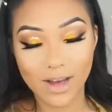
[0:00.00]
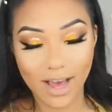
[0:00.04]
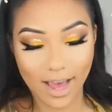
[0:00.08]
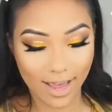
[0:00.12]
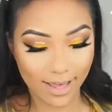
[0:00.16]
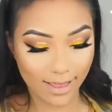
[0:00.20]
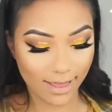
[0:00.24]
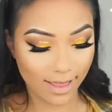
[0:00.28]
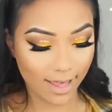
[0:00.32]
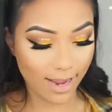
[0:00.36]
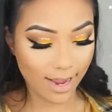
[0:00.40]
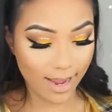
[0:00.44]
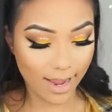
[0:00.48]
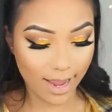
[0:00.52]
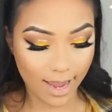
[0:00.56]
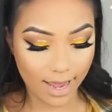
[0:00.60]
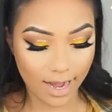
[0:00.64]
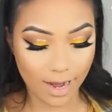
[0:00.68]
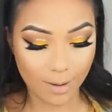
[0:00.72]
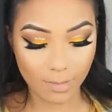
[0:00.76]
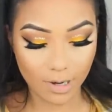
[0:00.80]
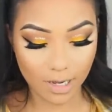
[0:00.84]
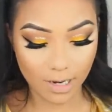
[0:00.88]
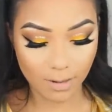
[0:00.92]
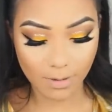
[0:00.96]
highlight
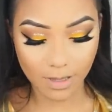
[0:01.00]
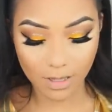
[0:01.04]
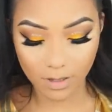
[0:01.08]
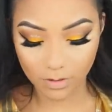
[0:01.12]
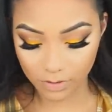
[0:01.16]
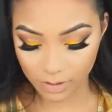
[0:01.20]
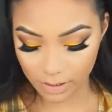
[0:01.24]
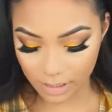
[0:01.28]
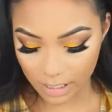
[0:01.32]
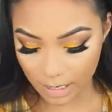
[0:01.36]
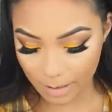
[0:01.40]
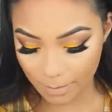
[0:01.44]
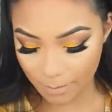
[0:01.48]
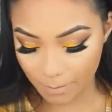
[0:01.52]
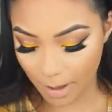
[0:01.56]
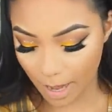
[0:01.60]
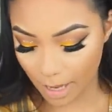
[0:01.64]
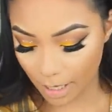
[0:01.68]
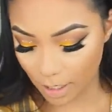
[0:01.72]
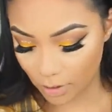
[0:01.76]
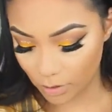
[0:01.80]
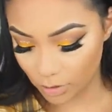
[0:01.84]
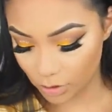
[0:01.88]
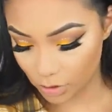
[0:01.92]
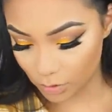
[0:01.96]
and I'm going to be using
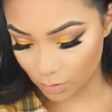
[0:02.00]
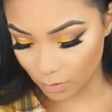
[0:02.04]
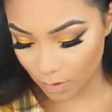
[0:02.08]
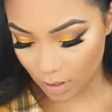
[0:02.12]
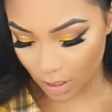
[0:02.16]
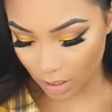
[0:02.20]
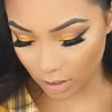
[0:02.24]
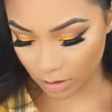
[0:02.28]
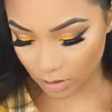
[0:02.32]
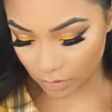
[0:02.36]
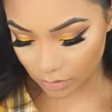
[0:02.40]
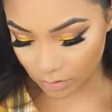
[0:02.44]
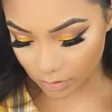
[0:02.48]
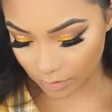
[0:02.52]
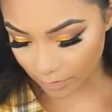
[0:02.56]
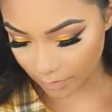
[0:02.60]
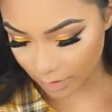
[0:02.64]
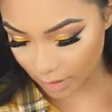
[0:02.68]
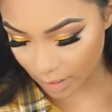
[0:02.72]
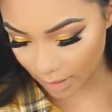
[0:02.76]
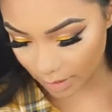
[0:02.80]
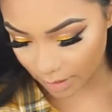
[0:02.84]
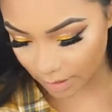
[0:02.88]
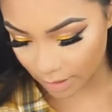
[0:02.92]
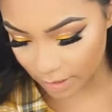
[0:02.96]
my usual dose of
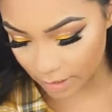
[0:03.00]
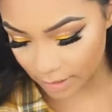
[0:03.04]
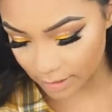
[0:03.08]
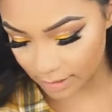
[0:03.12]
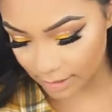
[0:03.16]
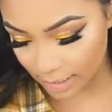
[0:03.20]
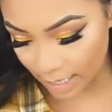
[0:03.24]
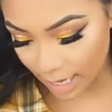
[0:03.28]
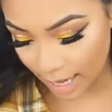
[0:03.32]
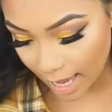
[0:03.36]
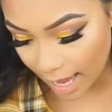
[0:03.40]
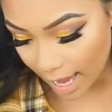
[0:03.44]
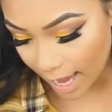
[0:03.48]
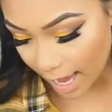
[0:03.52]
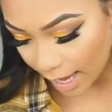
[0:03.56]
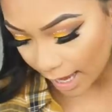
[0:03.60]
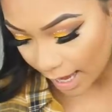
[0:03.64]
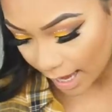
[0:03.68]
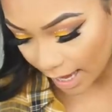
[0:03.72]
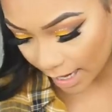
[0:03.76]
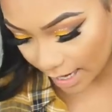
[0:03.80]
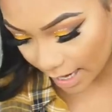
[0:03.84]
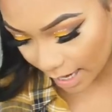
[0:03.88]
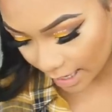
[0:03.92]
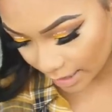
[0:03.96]
colors
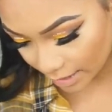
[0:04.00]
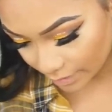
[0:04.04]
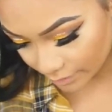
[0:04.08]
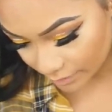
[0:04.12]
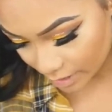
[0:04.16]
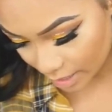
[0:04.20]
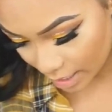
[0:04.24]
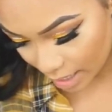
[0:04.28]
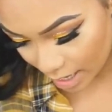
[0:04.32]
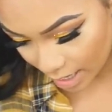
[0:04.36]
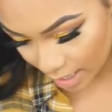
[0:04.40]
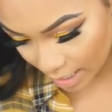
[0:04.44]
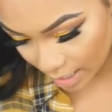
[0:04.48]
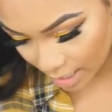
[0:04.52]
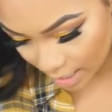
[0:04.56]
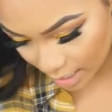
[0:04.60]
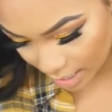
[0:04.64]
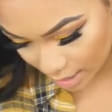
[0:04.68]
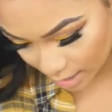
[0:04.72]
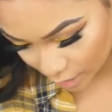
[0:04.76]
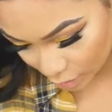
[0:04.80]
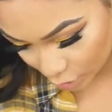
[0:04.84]
and I love Sarahi